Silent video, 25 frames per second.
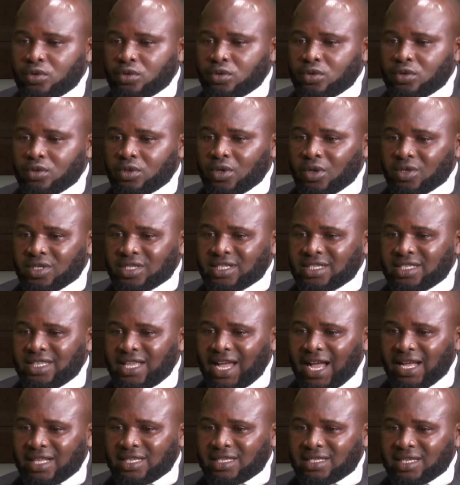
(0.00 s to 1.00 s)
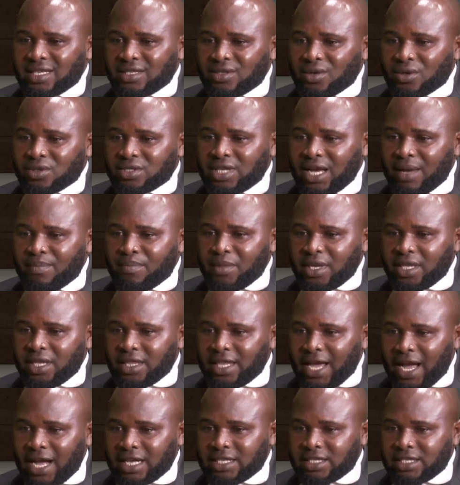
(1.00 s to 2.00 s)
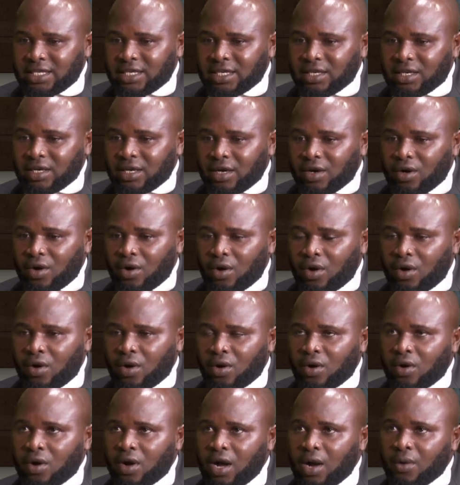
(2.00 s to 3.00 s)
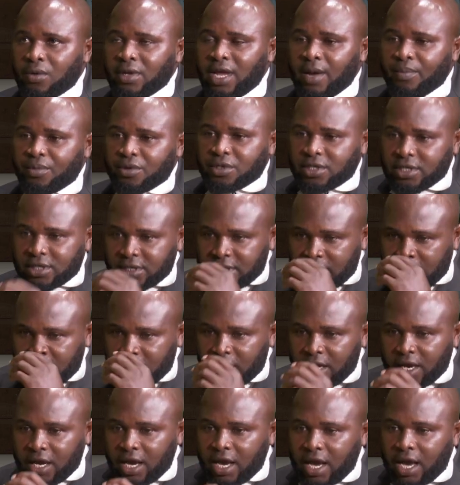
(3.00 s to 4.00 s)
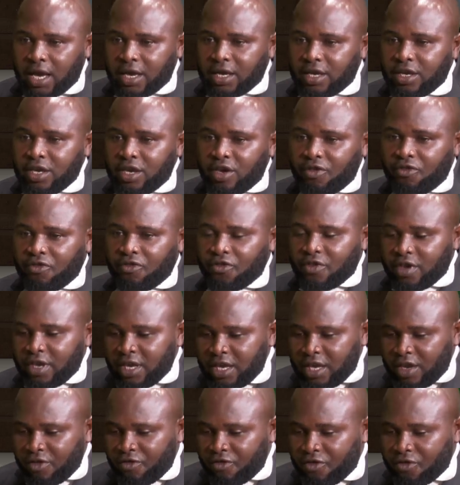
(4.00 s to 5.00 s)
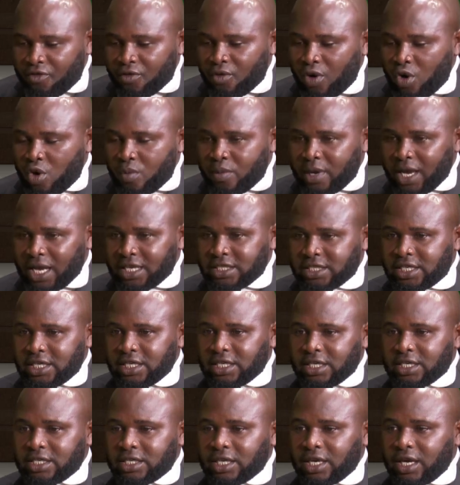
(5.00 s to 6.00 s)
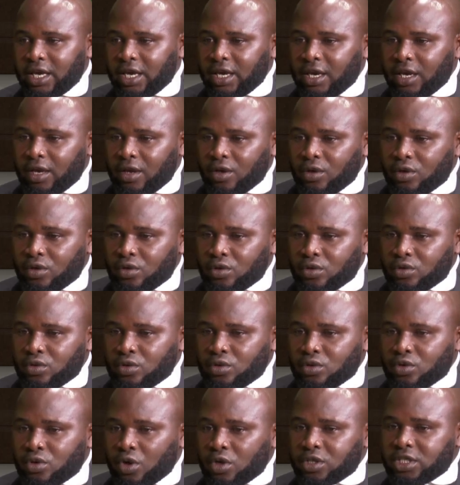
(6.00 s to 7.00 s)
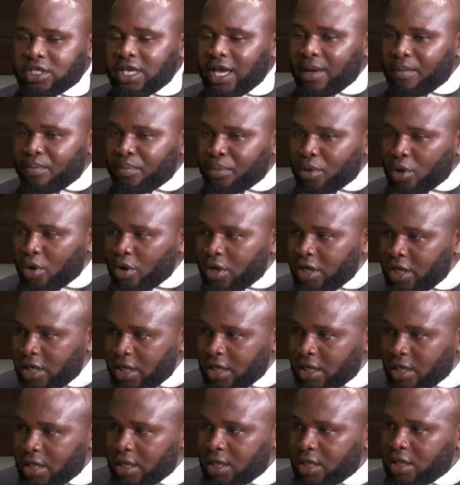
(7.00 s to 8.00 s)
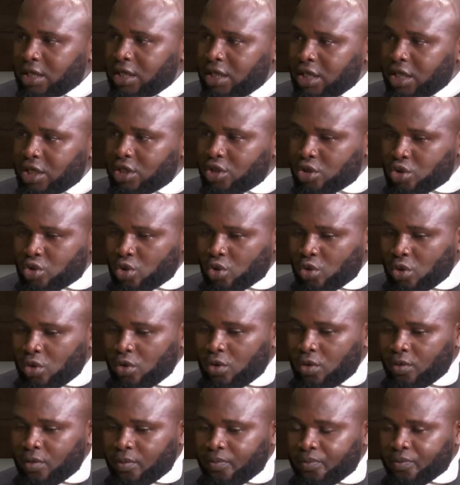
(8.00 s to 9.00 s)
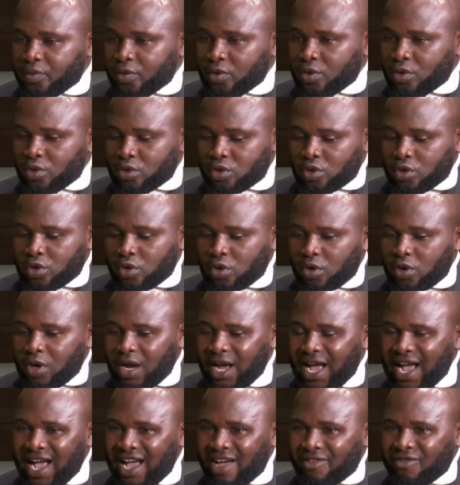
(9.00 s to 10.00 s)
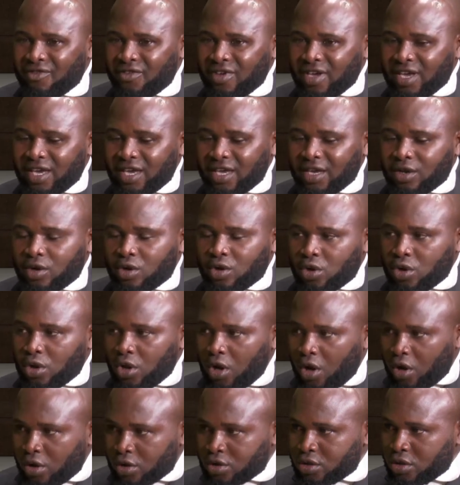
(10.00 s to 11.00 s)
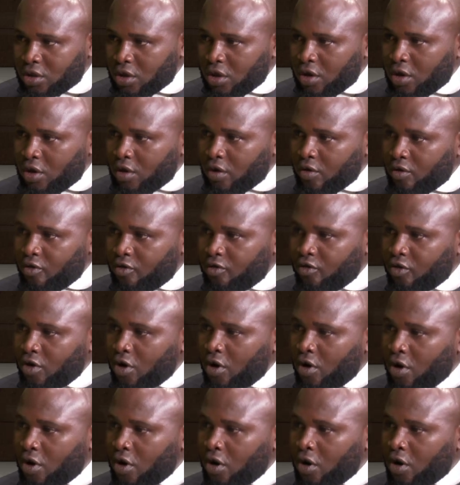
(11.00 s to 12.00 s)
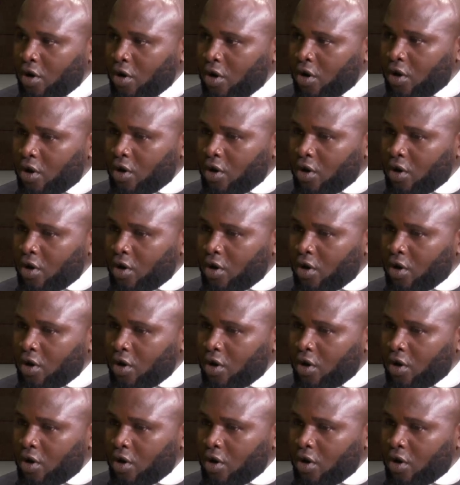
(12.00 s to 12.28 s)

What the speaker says: does that mean that, or how would I put it now? If what we'll be asking is, does the employee need to have a clause to